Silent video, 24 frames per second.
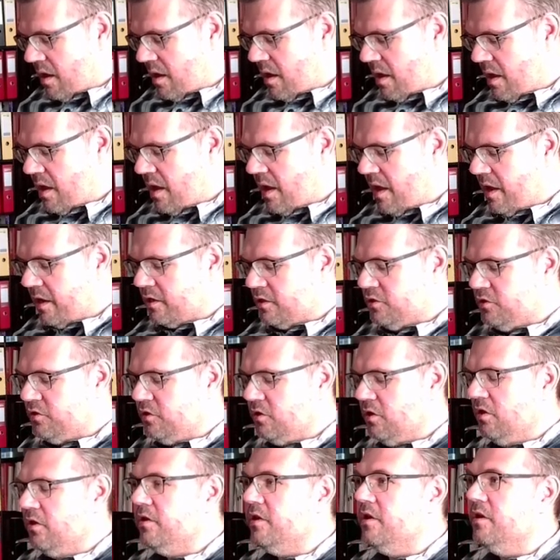
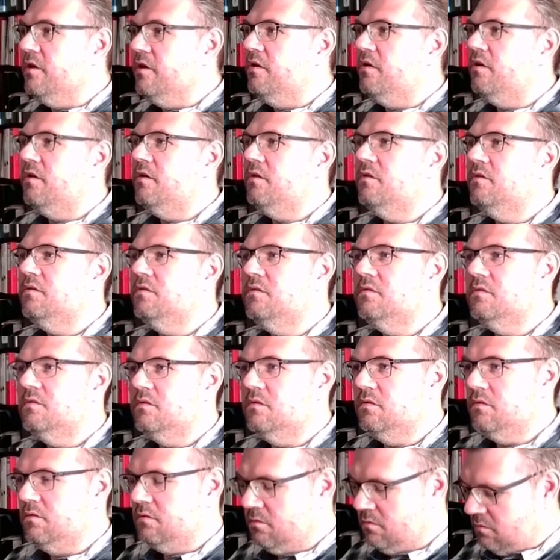actual year.
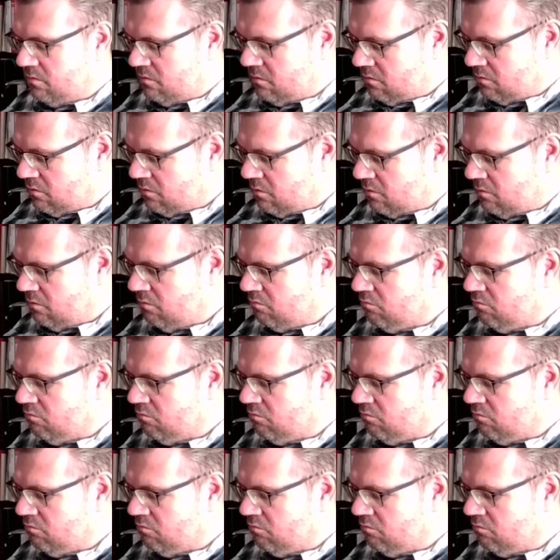Okay? Mhm.